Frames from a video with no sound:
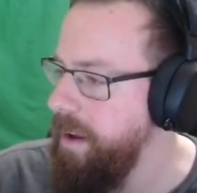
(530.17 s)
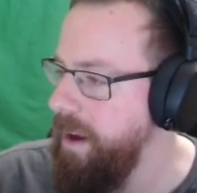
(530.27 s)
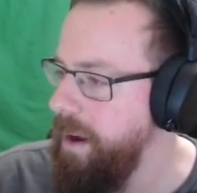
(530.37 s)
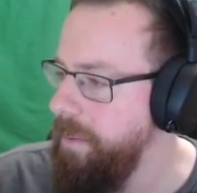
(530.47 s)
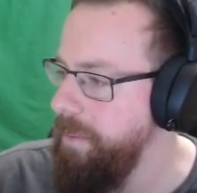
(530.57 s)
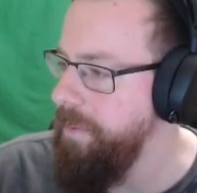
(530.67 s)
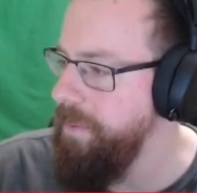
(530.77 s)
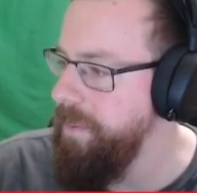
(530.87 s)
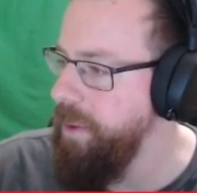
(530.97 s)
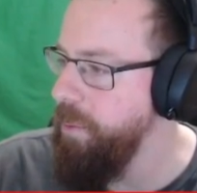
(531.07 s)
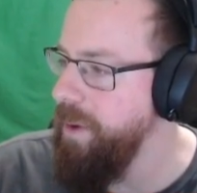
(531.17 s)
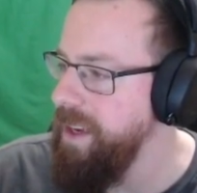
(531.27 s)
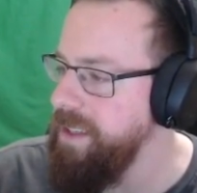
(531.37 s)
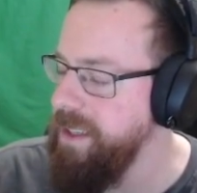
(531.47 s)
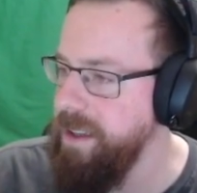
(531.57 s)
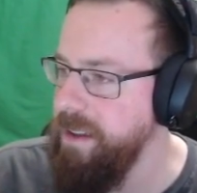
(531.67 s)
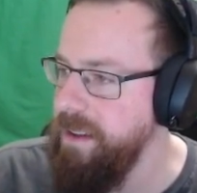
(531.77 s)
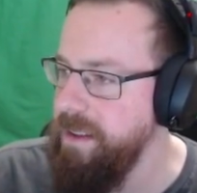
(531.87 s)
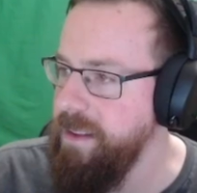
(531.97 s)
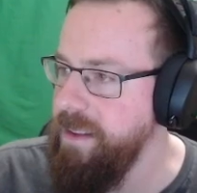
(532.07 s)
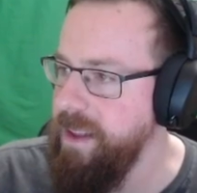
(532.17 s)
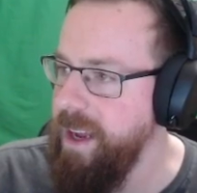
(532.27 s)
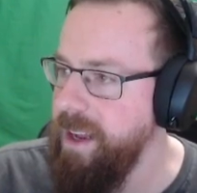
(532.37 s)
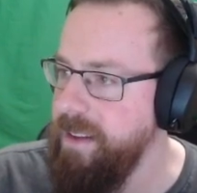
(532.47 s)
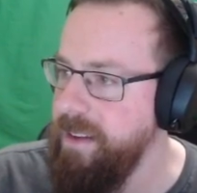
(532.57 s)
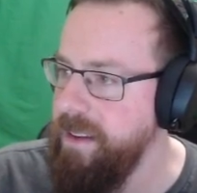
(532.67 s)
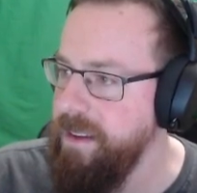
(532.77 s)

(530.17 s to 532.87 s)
The reason that